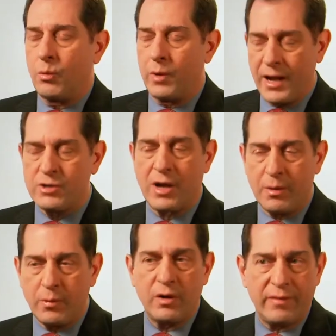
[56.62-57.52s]
When I try
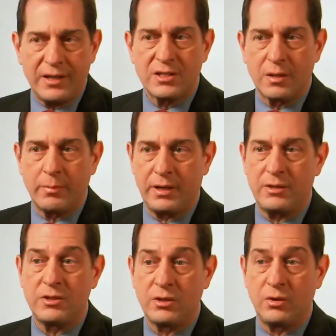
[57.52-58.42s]
to motivate somebody
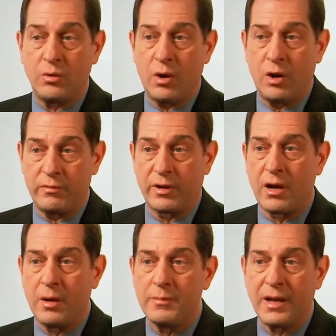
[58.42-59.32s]
to
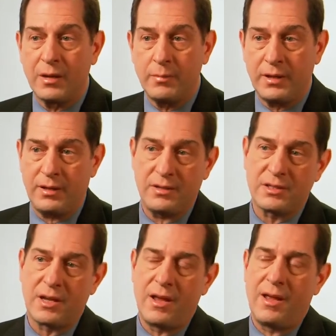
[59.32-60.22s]
overcome
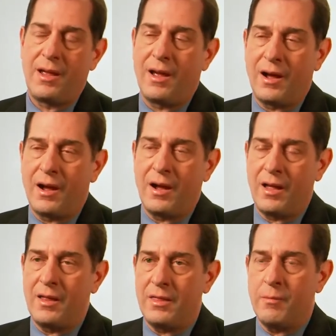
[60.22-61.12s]
diabetes,
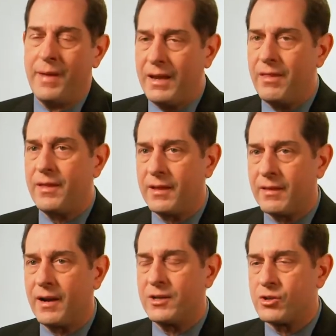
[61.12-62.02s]
the main thing
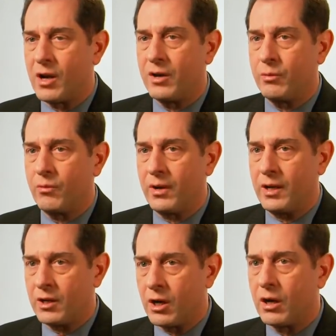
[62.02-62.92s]
that I try to
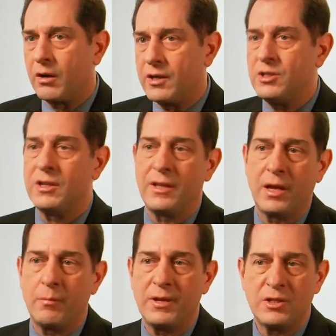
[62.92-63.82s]
encourage in
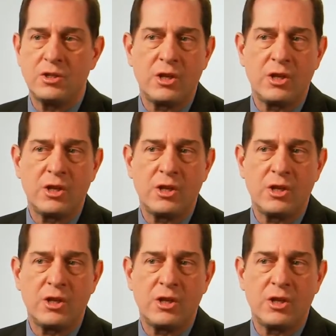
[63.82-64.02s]
them is